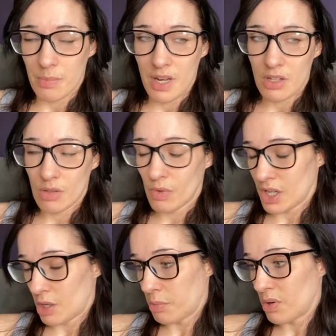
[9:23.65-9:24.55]
But it's just
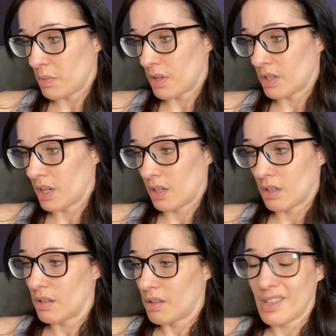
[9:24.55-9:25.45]
reached a point where it's like,
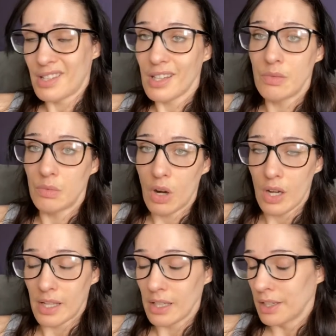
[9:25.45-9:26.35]
this isn't right.